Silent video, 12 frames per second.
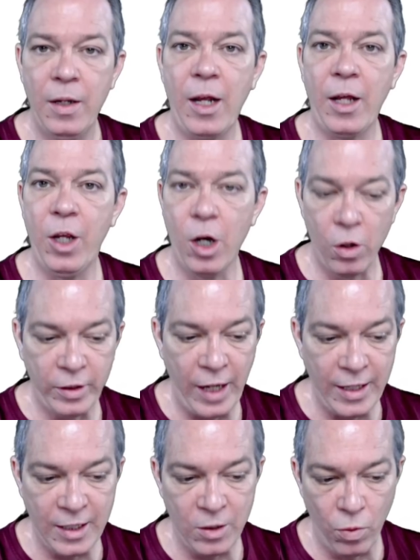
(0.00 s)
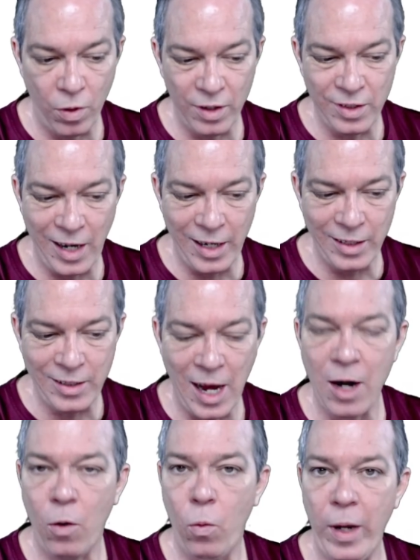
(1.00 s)
Now, Euro takes this where it stays
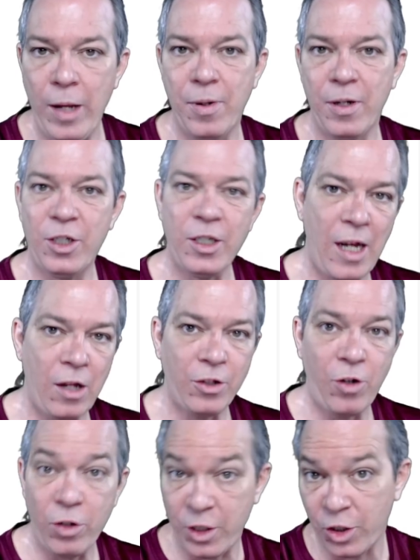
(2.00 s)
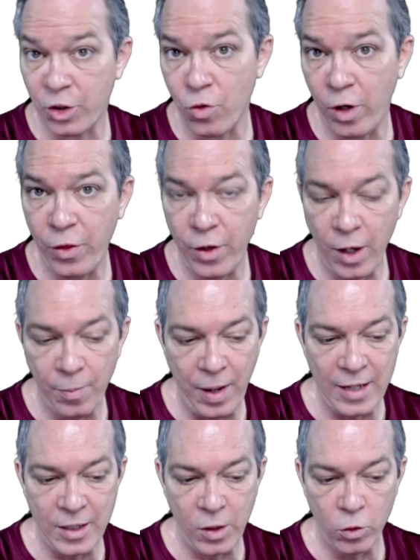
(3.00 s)
kind of weak, but just now starts to strengthen up
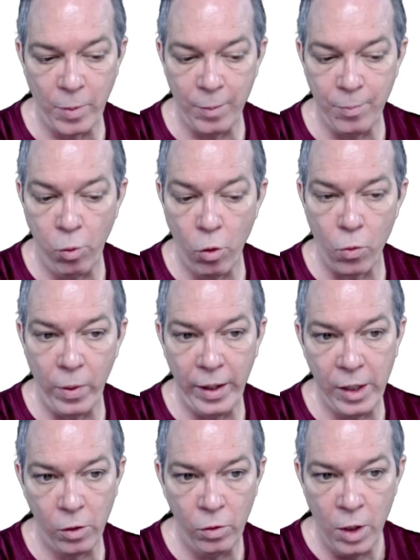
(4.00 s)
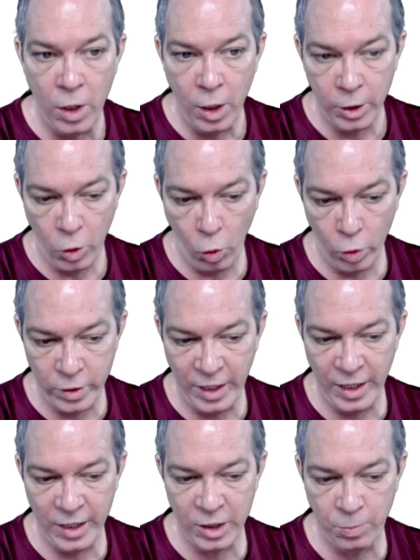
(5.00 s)
as it goes by Puerto Rico towards
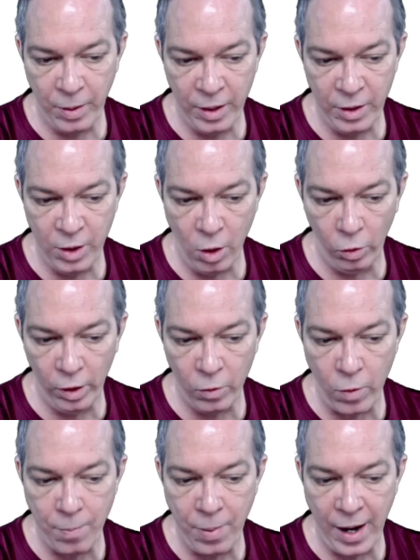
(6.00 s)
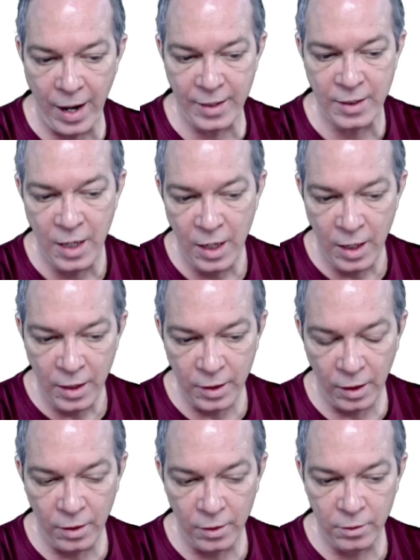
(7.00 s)
Hispaniola, right past
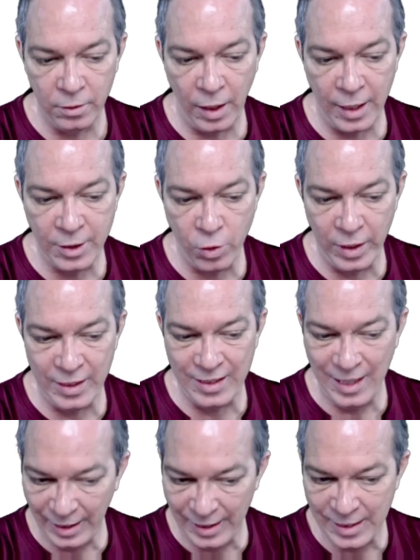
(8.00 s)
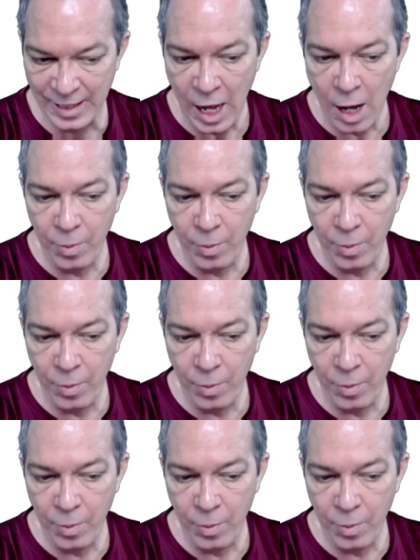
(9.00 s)
the Lesser Antilles.